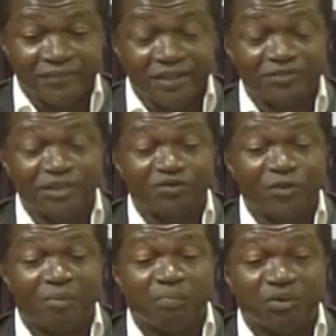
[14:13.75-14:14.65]
Even if you
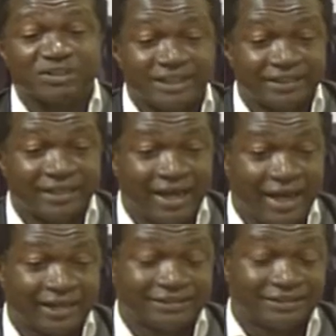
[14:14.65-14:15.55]
are posted there
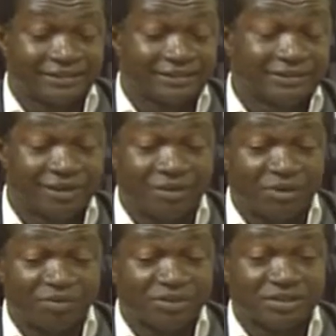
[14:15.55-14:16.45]
as the
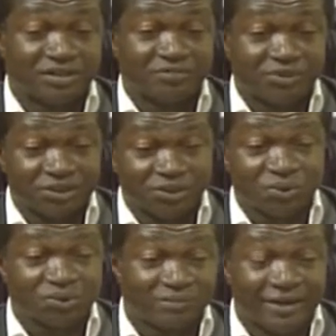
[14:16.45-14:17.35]
commissioner of police
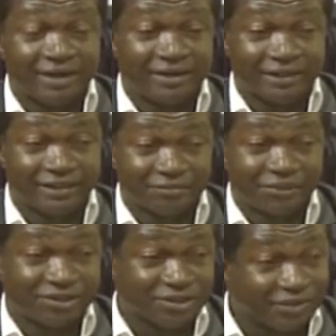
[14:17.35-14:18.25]
or some high-ranking
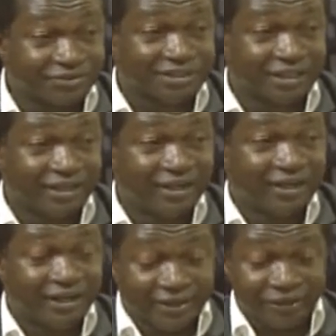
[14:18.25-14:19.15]
police officer,
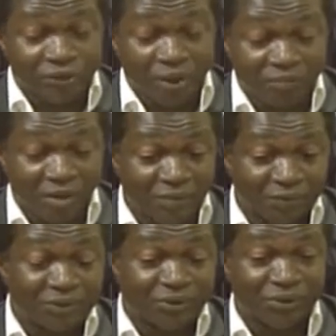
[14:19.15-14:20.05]
you are
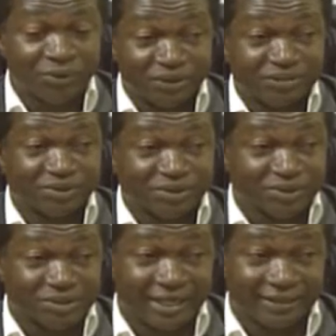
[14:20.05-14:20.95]
probably going to live on your
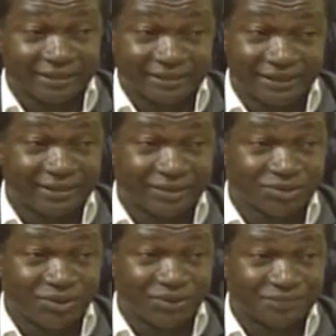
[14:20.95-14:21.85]
salary, and that's all.